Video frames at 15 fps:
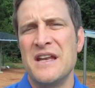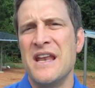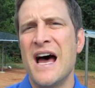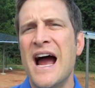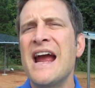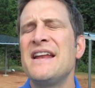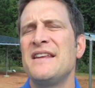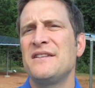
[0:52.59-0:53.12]
is a
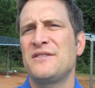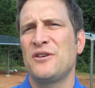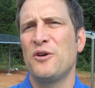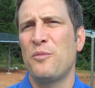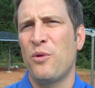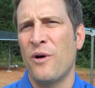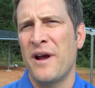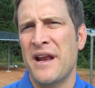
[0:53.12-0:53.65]

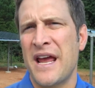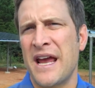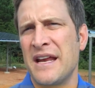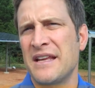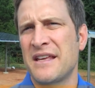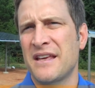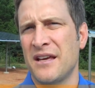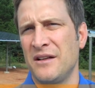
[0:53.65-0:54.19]

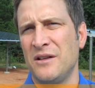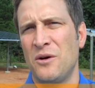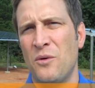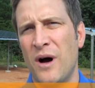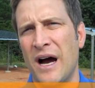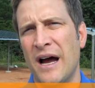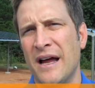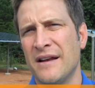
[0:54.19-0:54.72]
92.8
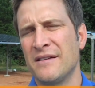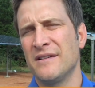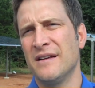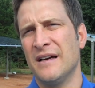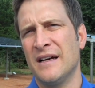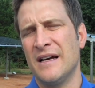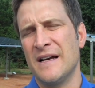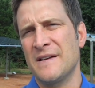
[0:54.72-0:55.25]
kilowatt
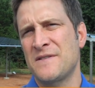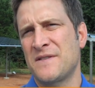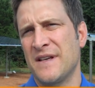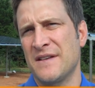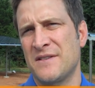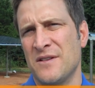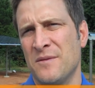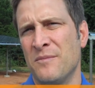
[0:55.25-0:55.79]

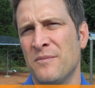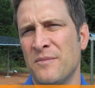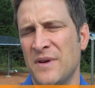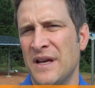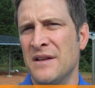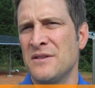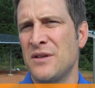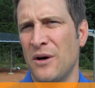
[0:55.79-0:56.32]
system
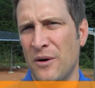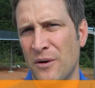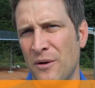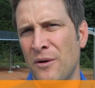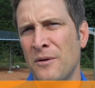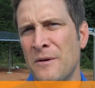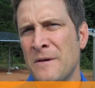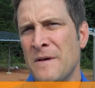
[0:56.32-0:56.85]
in
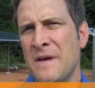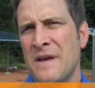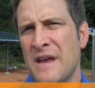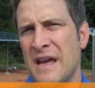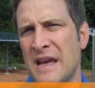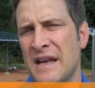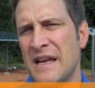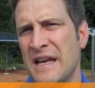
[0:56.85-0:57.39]
total.
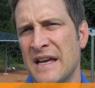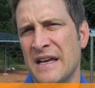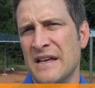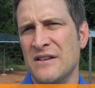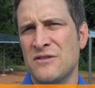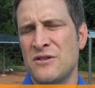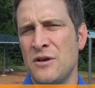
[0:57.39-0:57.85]
It is